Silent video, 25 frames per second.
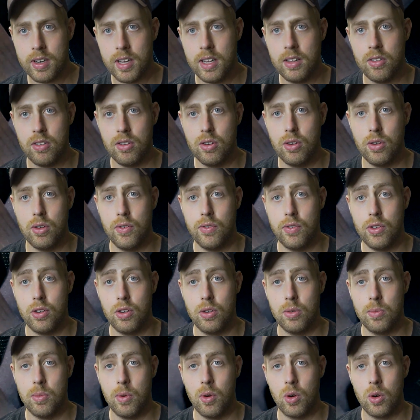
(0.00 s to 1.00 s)
need to do a few
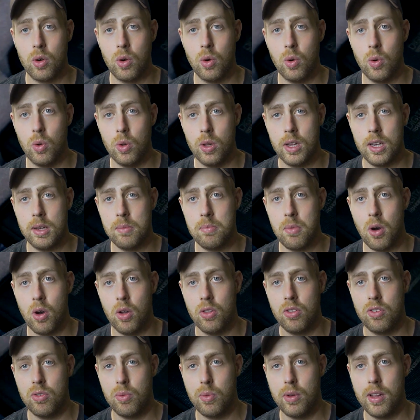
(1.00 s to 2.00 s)
more cooling
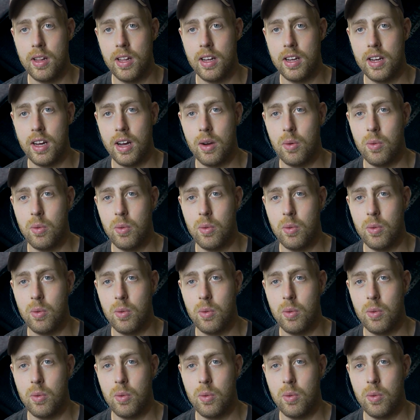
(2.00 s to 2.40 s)
mods with it. I